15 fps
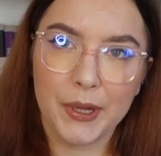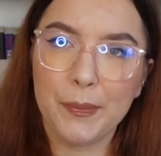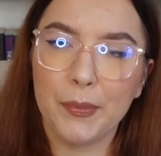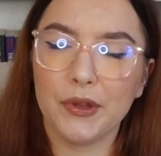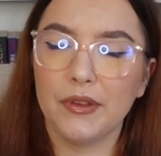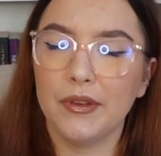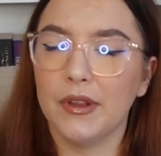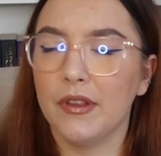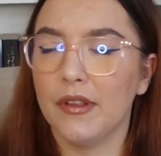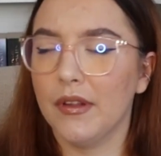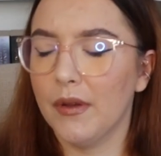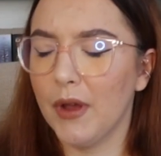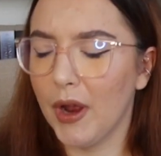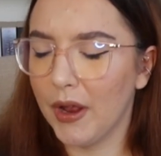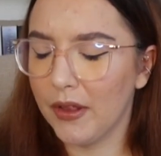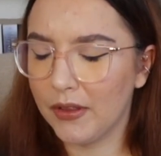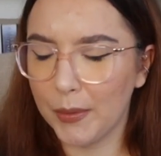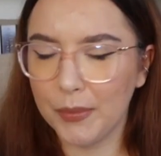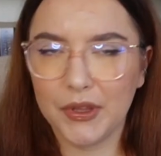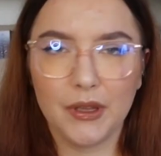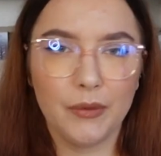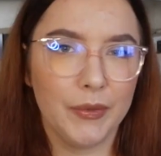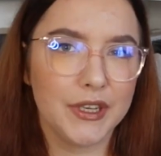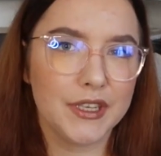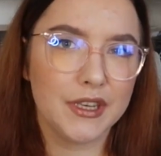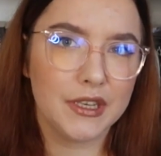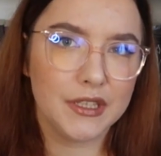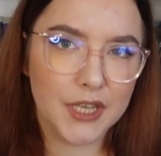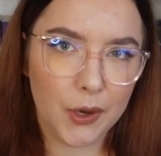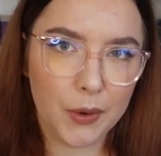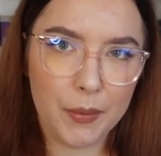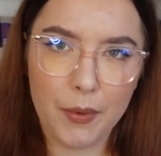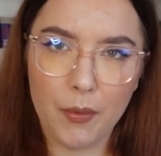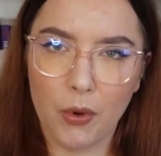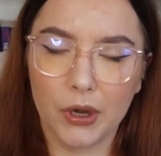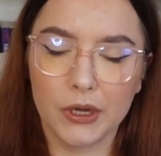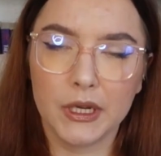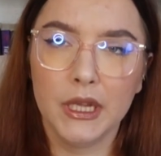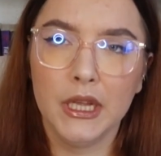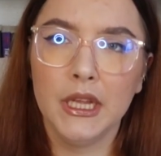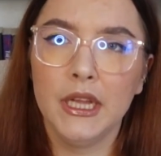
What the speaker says: but something went terribly wrong,